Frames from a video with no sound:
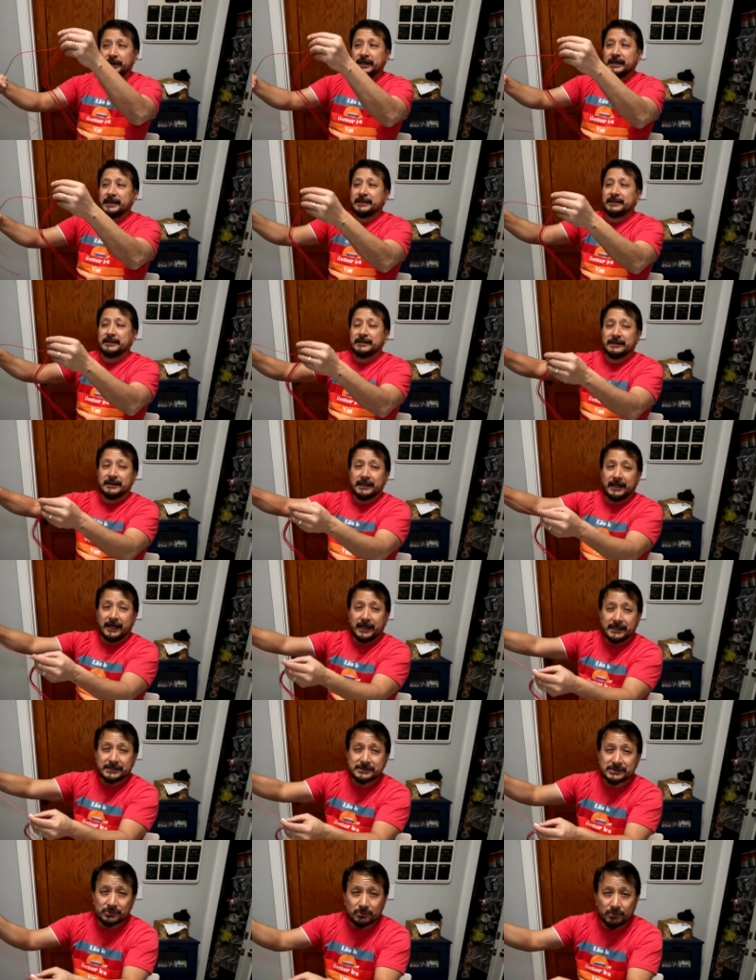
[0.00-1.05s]
the way the
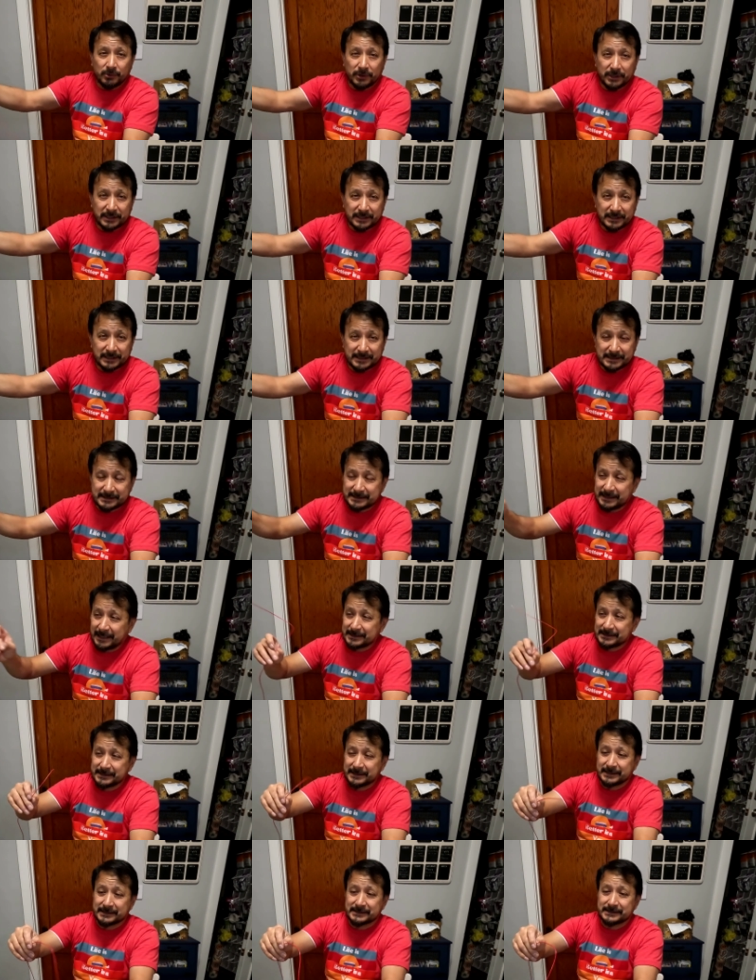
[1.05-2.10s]
last one is
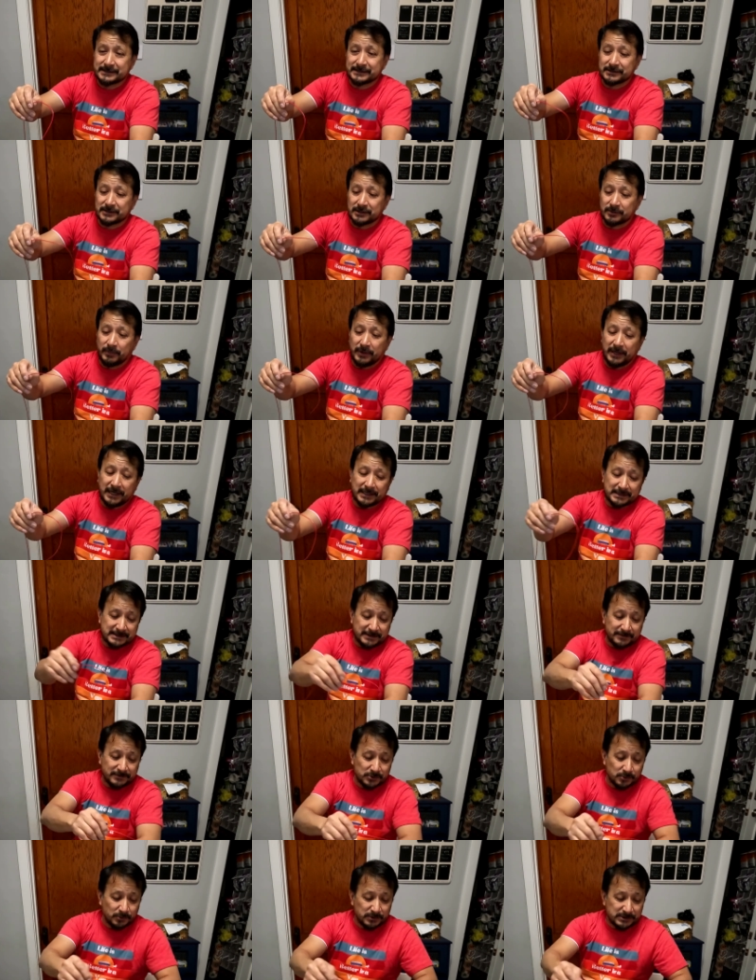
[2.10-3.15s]
actually considered a
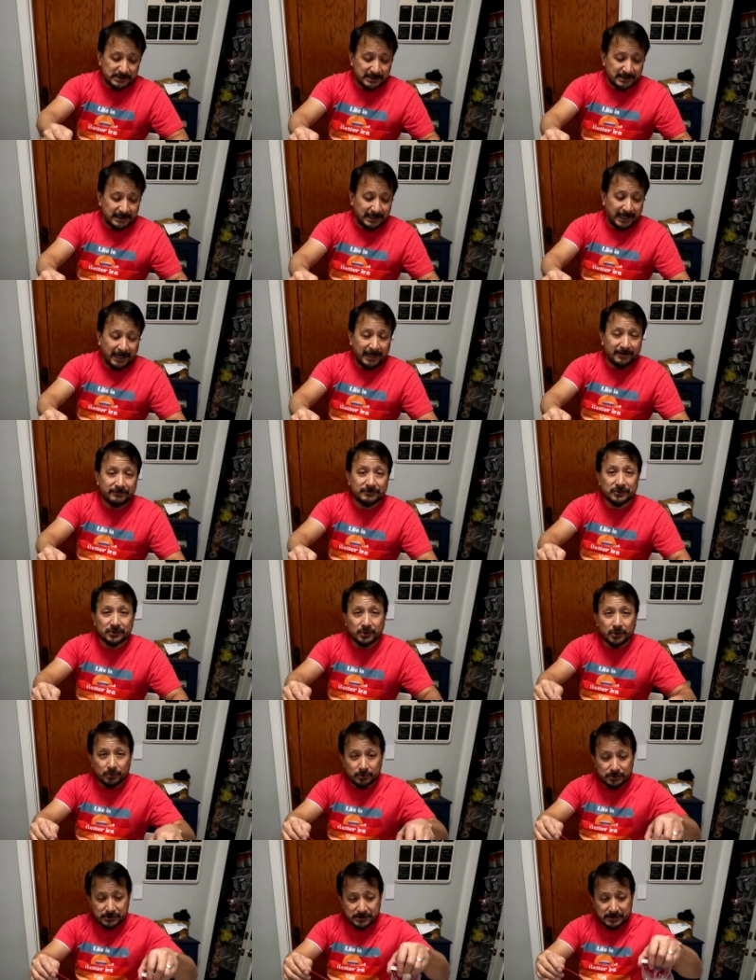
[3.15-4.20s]
positive so it's gonna have to
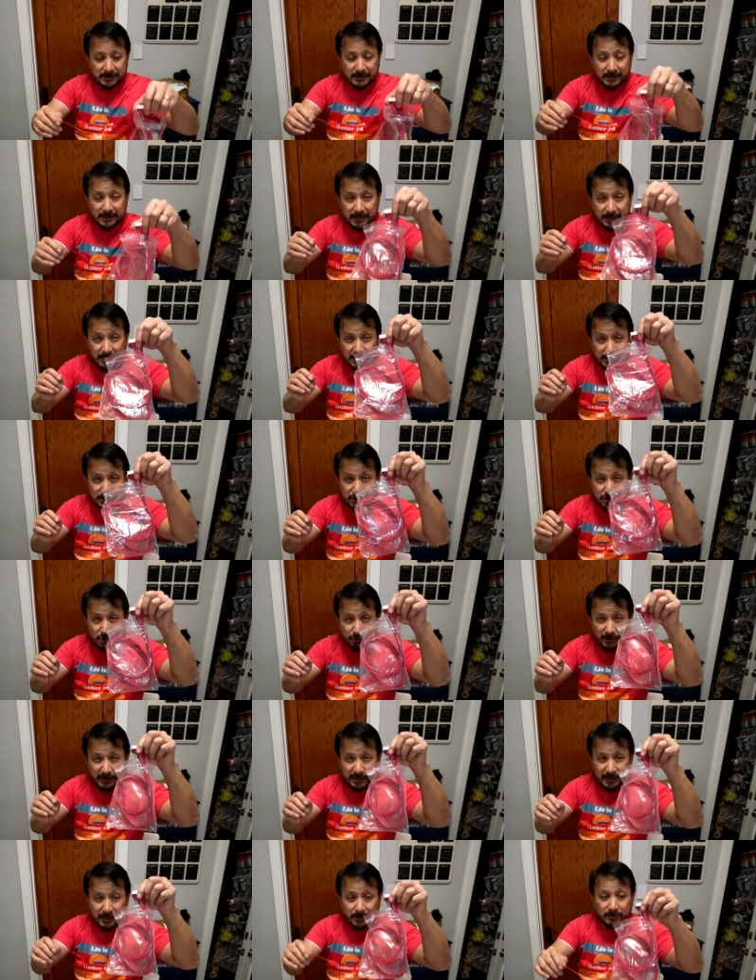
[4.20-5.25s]
go to
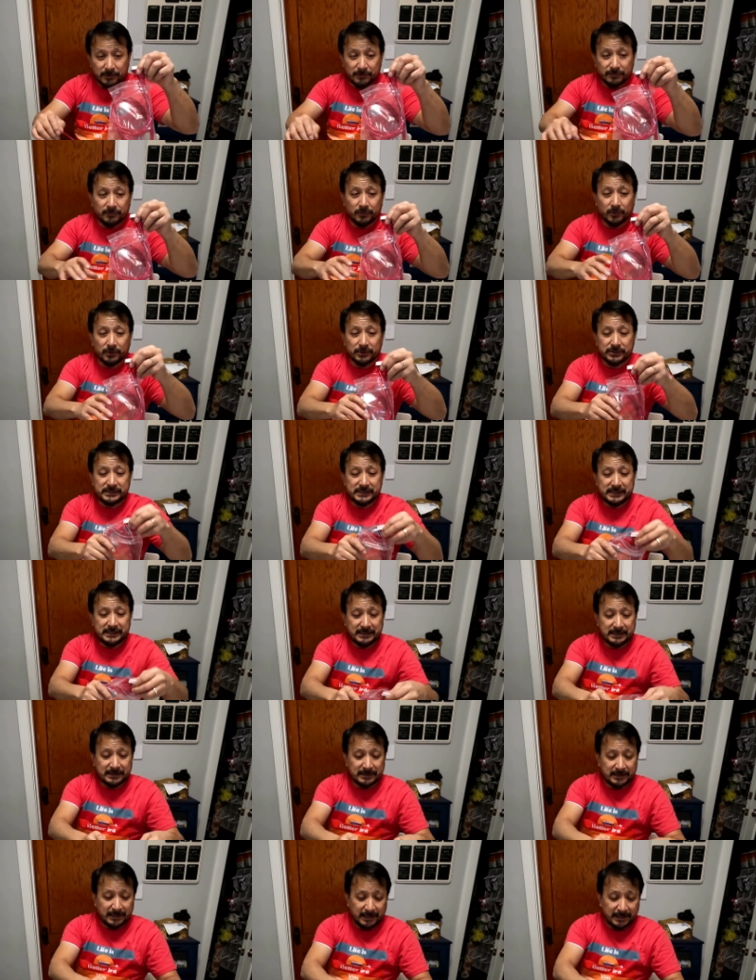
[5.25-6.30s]
string number
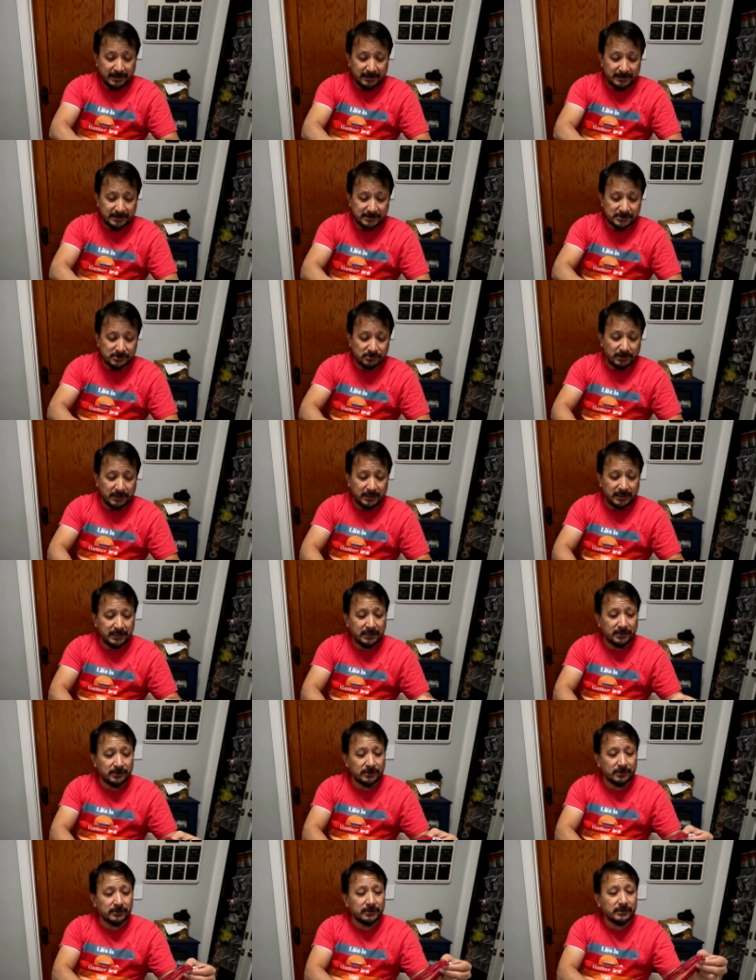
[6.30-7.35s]
14 on this right
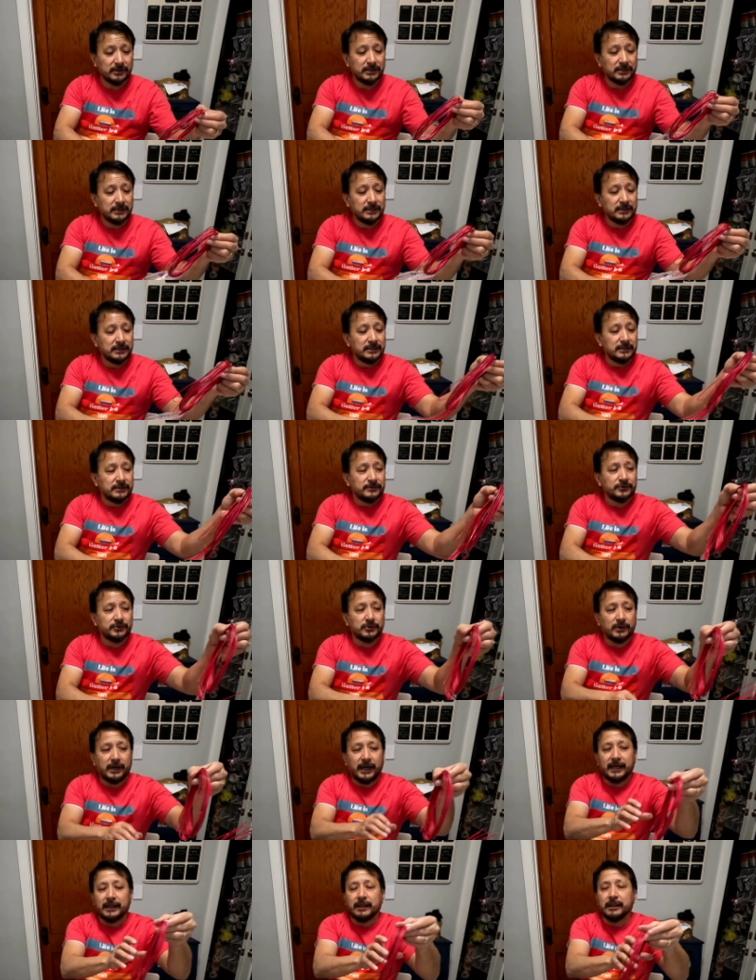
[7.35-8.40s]
here
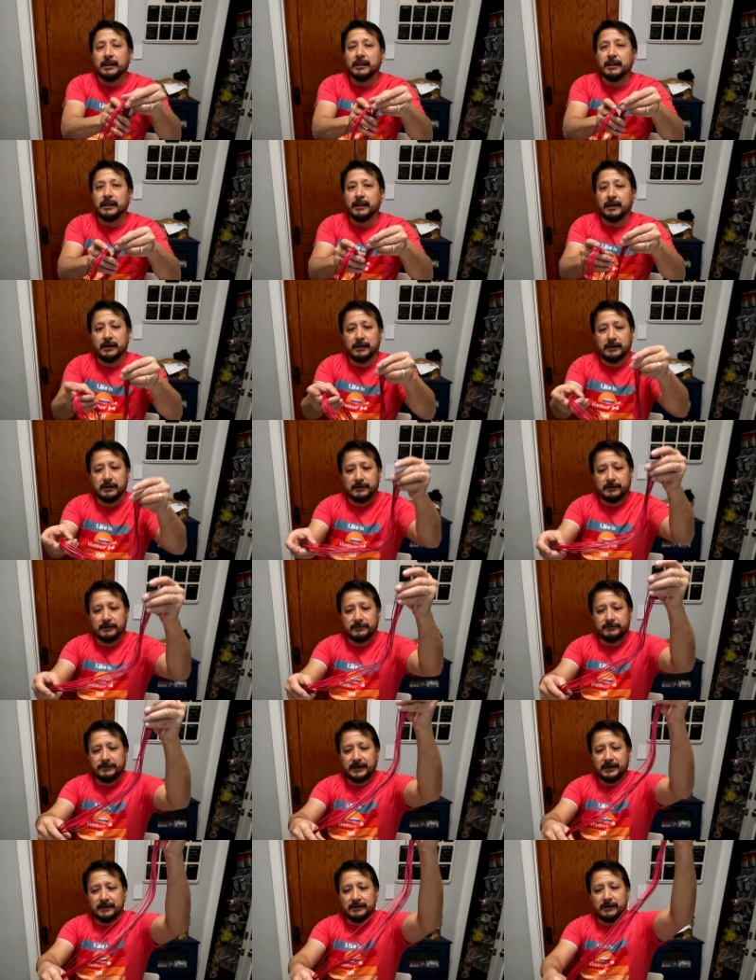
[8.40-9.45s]
so I
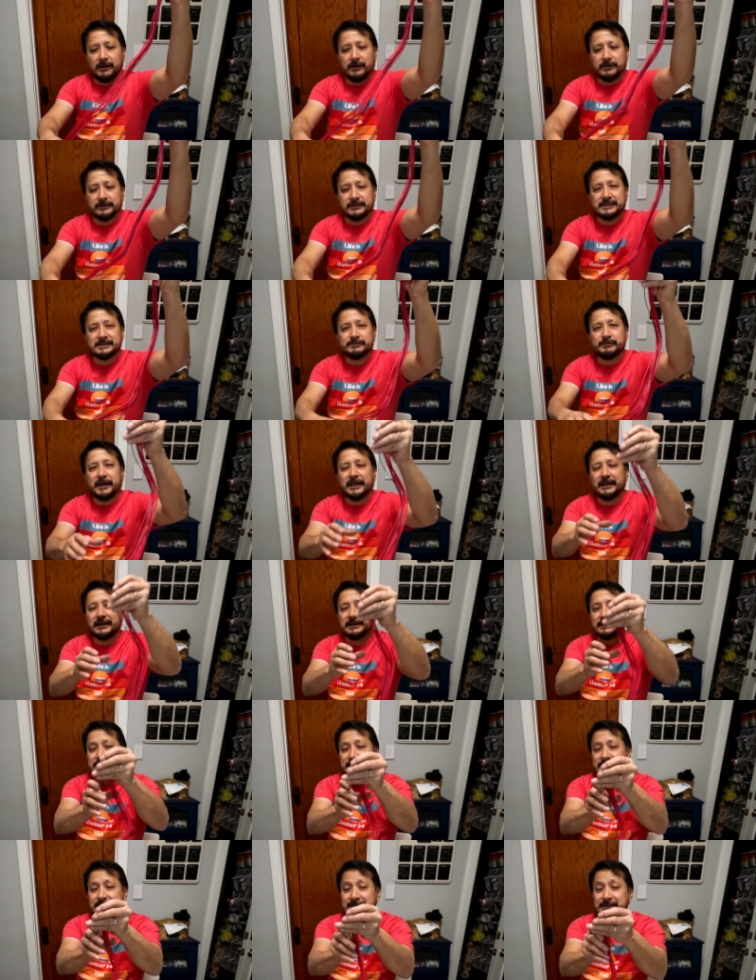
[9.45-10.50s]
love how long these
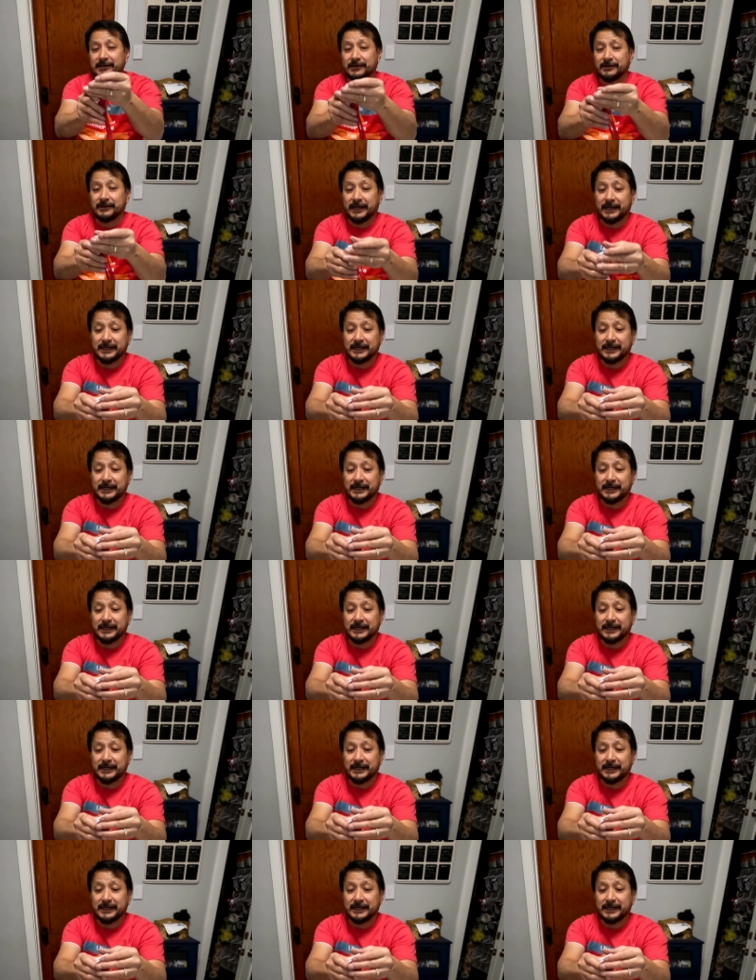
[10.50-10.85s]
balance leads are.